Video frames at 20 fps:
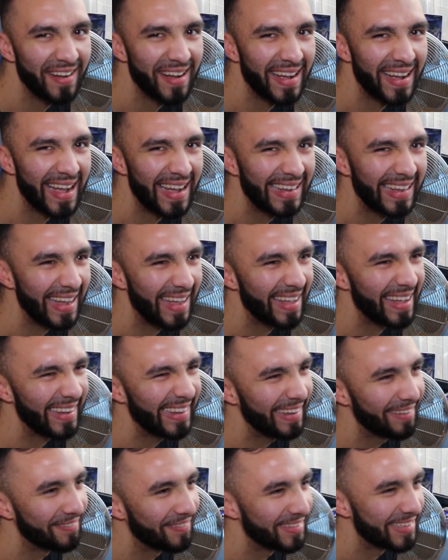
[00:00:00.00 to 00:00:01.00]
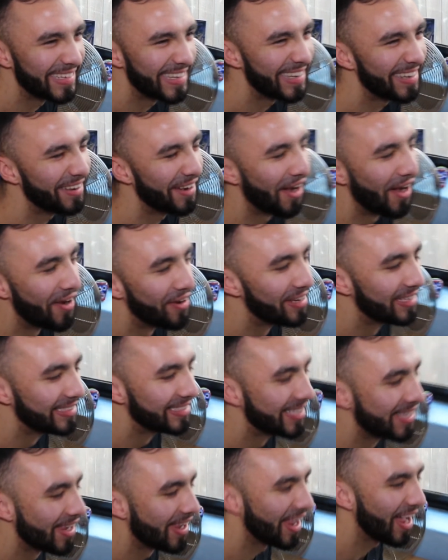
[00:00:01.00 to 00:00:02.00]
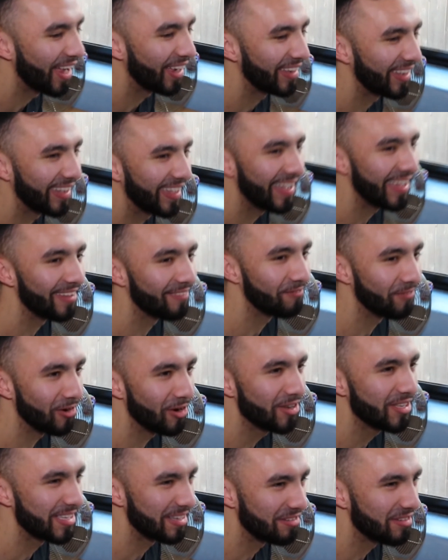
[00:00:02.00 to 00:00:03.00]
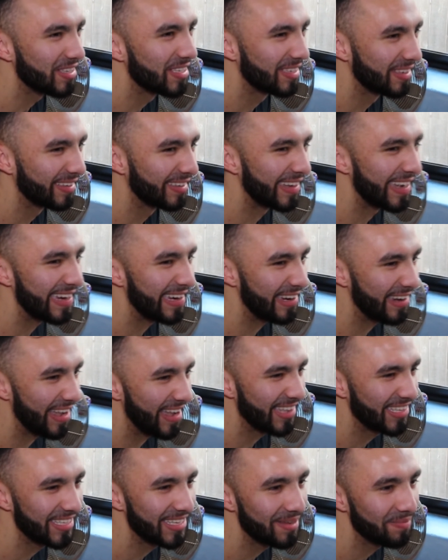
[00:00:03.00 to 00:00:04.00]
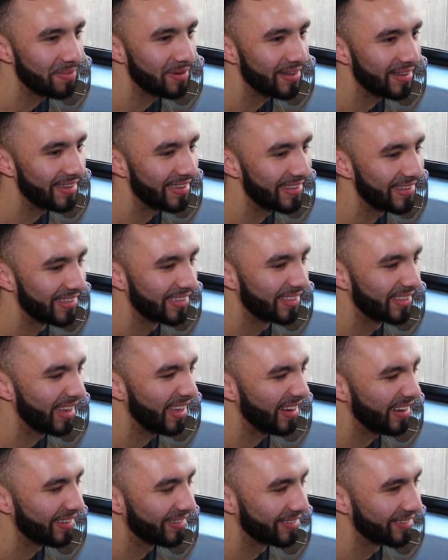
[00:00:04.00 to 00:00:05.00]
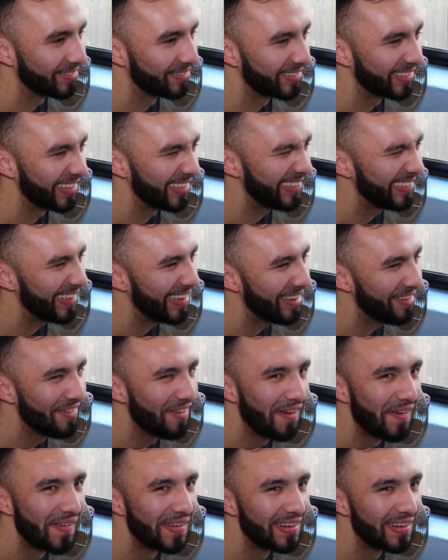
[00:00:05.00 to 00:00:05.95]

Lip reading: I can't. Like at first it was kind of nasty, but it's kind of good now.